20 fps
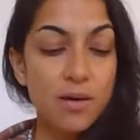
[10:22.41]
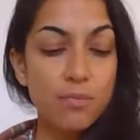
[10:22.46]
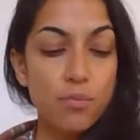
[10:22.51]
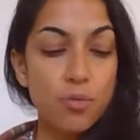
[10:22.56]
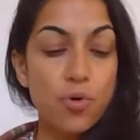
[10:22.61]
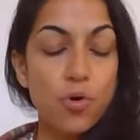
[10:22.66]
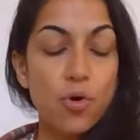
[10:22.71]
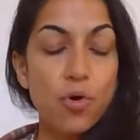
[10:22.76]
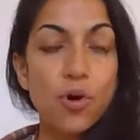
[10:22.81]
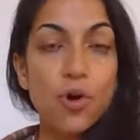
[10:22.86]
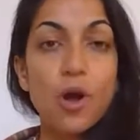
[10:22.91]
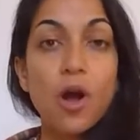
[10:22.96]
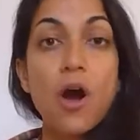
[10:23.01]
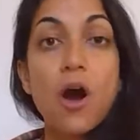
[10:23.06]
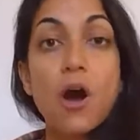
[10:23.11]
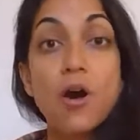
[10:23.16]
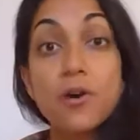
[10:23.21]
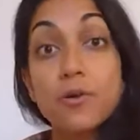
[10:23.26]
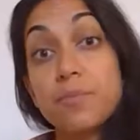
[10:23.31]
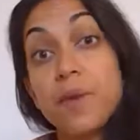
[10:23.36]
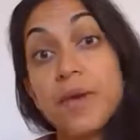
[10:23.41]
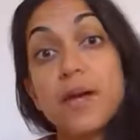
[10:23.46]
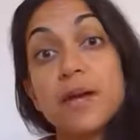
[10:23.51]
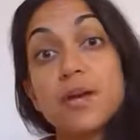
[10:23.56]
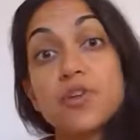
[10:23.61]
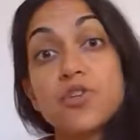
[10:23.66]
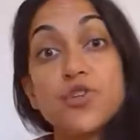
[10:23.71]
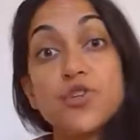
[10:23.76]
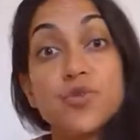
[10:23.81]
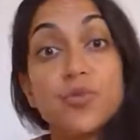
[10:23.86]
more
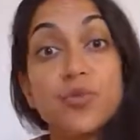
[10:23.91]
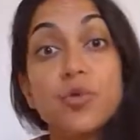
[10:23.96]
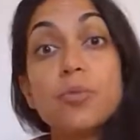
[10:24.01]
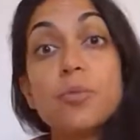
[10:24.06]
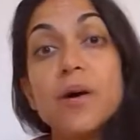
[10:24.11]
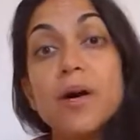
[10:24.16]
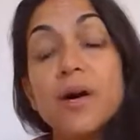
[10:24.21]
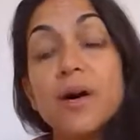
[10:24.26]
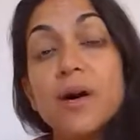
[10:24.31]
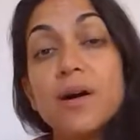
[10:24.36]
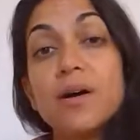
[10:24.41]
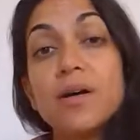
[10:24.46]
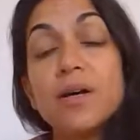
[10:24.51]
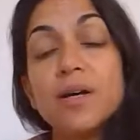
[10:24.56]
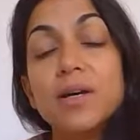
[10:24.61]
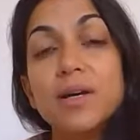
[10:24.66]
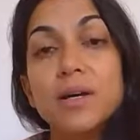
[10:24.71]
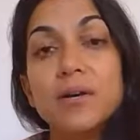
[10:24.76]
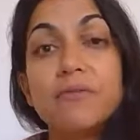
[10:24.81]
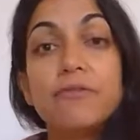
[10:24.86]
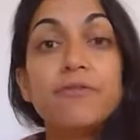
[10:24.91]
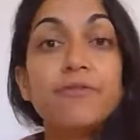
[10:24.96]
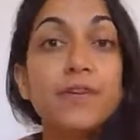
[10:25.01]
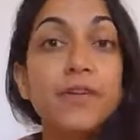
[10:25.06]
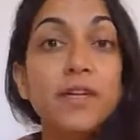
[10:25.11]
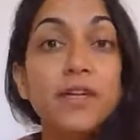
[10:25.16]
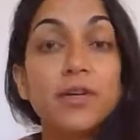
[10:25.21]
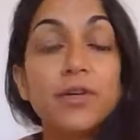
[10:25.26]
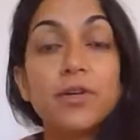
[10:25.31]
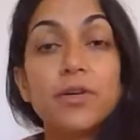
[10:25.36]
karmic trauma,
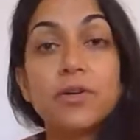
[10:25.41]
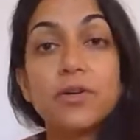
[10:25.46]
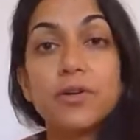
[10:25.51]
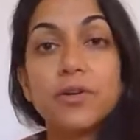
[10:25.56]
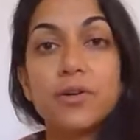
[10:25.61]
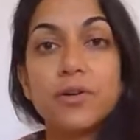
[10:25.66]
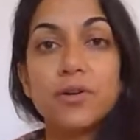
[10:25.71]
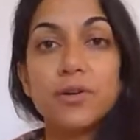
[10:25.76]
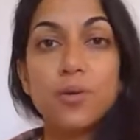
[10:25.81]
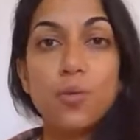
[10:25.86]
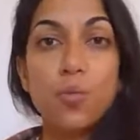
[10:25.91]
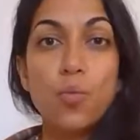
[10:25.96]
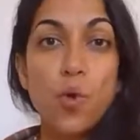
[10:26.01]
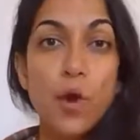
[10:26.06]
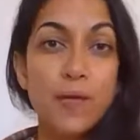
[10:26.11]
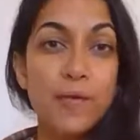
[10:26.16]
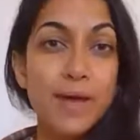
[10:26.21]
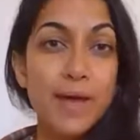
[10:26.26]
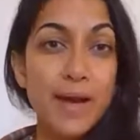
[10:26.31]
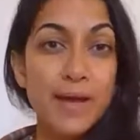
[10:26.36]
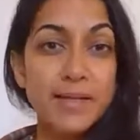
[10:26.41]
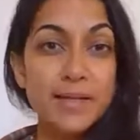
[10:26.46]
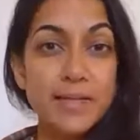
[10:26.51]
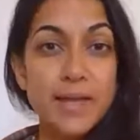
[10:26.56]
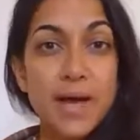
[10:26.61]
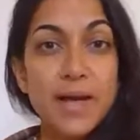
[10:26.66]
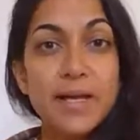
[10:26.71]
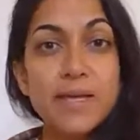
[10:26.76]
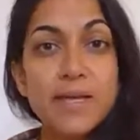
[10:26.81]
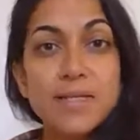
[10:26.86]
fear, worry,
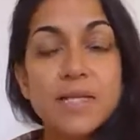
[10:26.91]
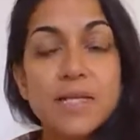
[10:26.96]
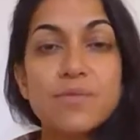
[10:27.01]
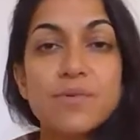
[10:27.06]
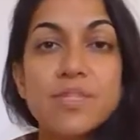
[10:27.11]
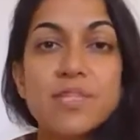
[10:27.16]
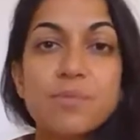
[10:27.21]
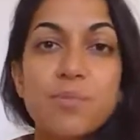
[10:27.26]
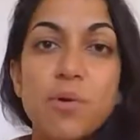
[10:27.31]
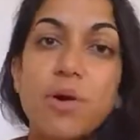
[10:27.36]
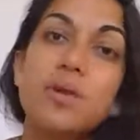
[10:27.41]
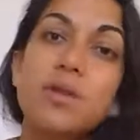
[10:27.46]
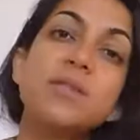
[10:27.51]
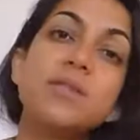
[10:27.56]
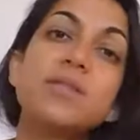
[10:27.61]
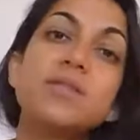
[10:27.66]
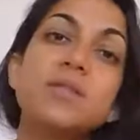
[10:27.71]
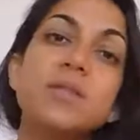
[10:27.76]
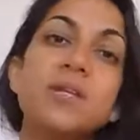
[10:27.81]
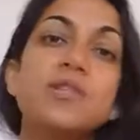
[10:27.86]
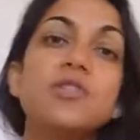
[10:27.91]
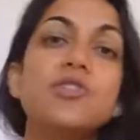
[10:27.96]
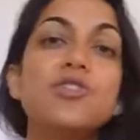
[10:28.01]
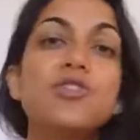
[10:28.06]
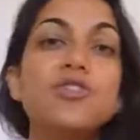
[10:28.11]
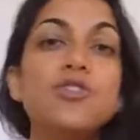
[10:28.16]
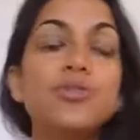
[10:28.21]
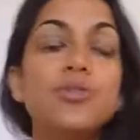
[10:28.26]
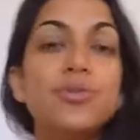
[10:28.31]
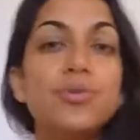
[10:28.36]
anxiety response
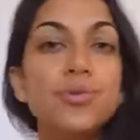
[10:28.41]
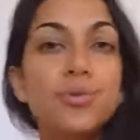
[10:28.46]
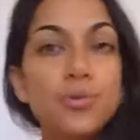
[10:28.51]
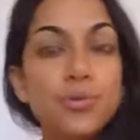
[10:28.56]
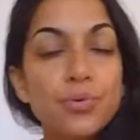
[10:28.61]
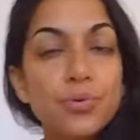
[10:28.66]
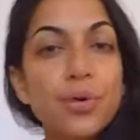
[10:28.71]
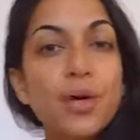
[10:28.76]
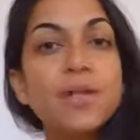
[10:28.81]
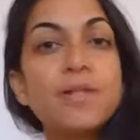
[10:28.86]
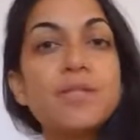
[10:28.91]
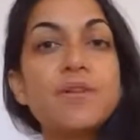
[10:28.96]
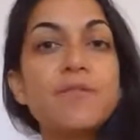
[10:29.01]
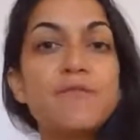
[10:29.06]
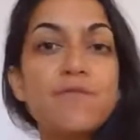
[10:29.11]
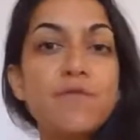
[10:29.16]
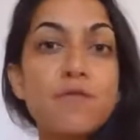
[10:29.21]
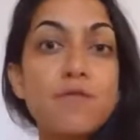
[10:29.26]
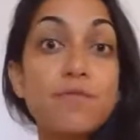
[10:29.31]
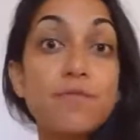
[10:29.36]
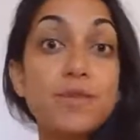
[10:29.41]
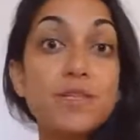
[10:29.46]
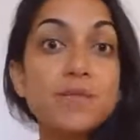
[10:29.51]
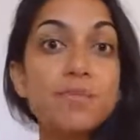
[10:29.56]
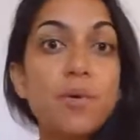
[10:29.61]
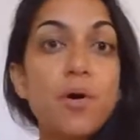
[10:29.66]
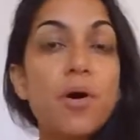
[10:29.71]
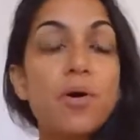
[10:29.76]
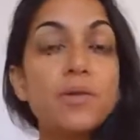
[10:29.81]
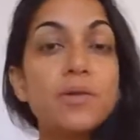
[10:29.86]
into a different
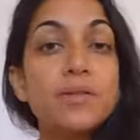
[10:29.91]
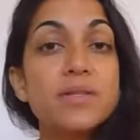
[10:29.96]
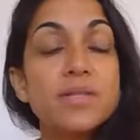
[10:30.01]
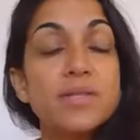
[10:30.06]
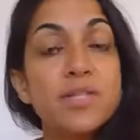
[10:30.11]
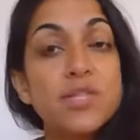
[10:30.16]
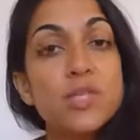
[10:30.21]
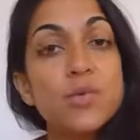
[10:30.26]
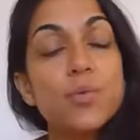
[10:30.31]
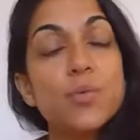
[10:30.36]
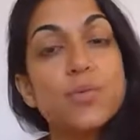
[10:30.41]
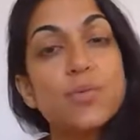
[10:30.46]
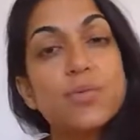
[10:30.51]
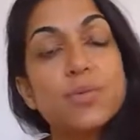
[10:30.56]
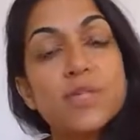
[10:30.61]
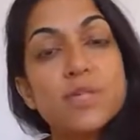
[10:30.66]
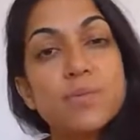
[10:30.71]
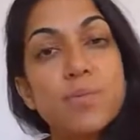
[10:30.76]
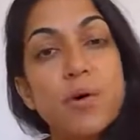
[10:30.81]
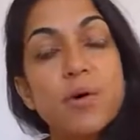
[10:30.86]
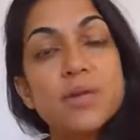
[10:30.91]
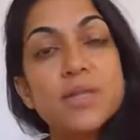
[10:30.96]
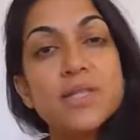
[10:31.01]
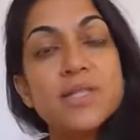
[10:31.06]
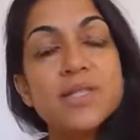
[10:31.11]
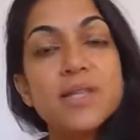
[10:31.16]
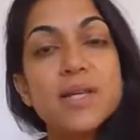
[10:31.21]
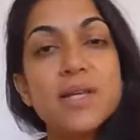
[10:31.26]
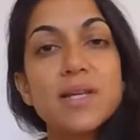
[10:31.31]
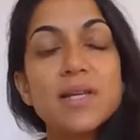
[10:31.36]
response, into a
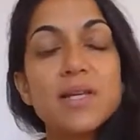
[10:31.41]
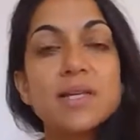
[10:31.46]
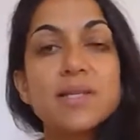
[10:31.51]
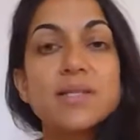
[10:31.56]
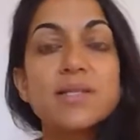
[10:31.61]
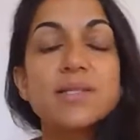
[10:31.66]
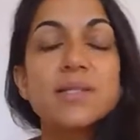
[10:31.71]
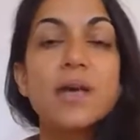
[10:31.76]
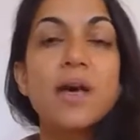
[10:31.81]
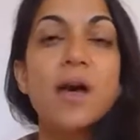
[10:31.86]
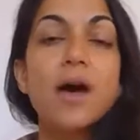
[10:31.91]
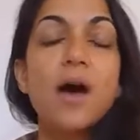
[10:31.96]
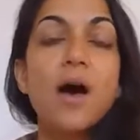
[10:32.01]
response that is